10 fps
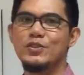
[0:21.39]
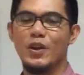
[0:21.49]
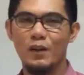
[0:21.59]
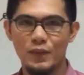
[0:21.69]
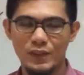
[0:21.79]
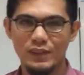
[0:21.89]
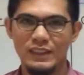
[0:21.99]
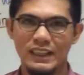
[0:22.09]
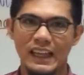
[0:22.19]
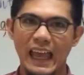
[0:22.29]

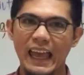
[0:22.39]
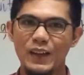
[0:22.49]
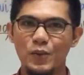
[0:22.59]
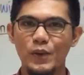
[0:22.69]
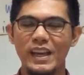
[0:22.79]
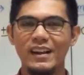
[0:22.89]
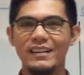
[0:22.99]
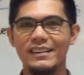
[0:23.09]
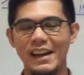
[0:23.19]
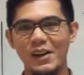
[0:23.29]
travel, and we
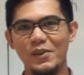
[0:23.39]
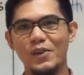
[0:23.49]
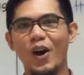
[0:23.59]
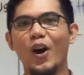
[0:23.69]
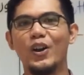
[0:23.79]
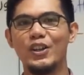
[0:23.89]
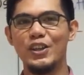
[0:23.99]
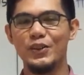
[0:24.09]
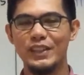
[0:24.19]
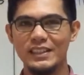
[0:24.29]
are now on
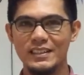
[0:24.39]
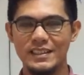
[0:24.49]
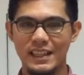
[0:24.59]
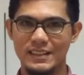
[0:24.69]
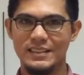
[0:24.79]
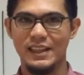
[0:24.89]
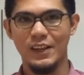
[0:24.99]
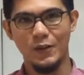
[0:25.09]
Unit 6.